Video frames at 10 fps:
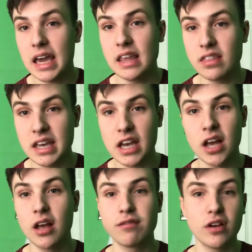in
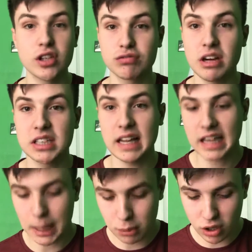the first race, the
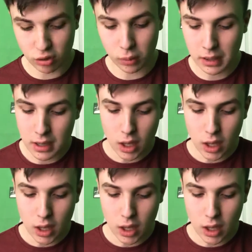handicap hurdle.